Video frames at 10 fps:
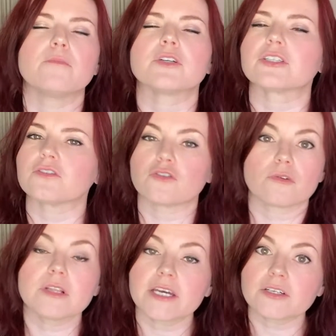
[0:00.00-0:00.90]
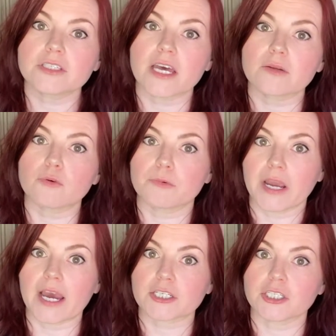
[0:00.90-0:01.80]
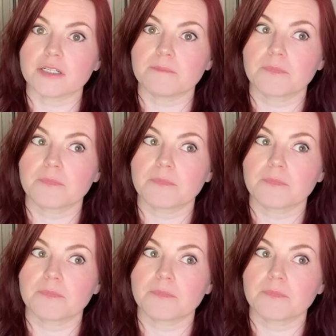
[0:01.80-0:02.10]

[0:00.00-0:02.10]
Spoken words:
which is a totally understandable reaction.